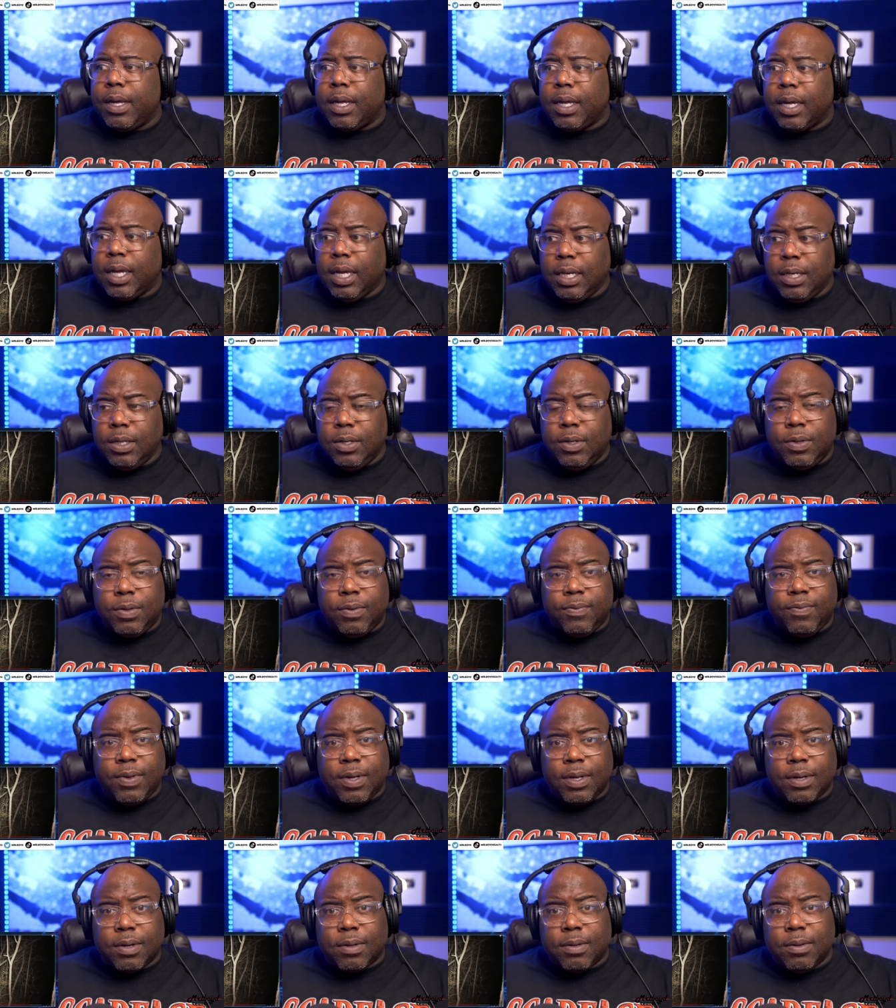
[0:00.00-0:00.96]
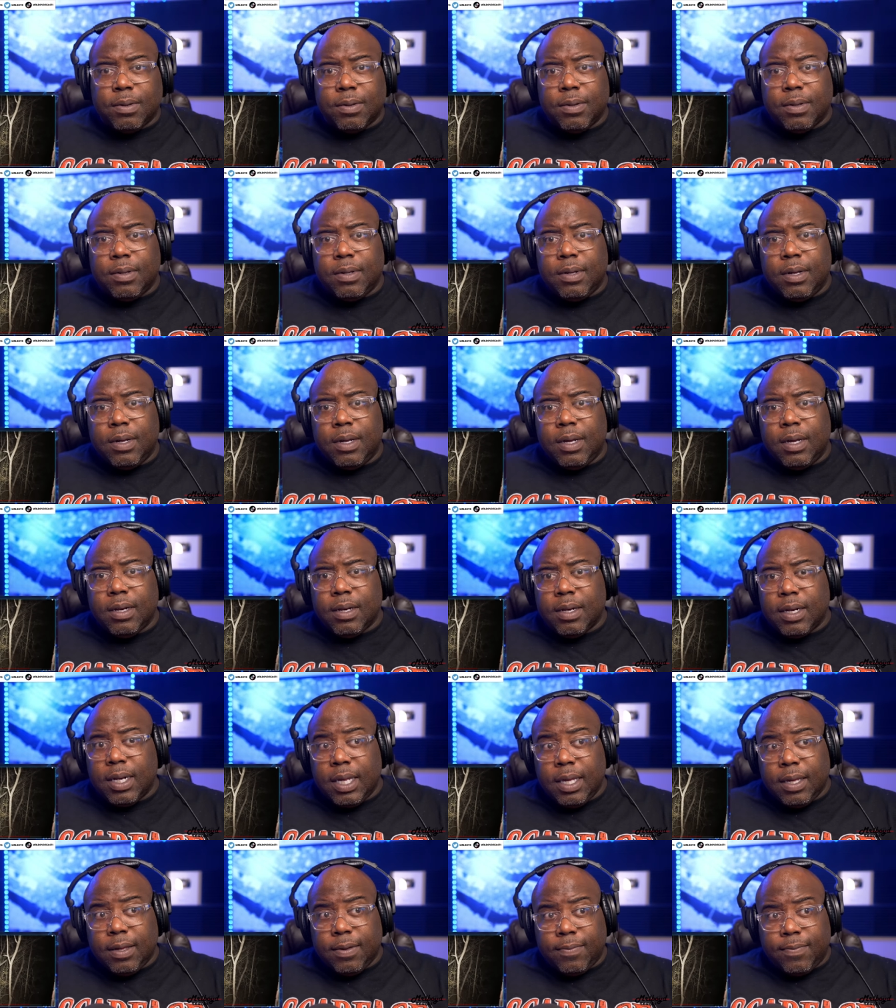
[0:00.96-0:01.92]
Get into the vehicle and
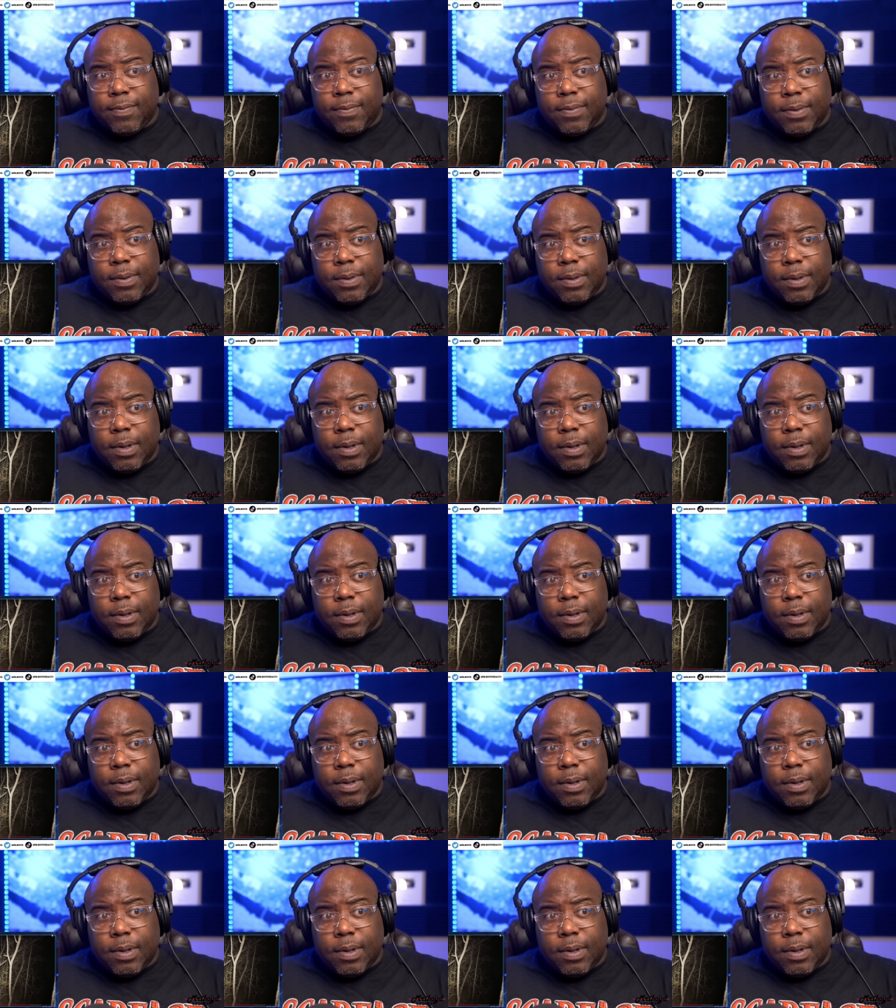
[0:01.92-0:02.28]
leave.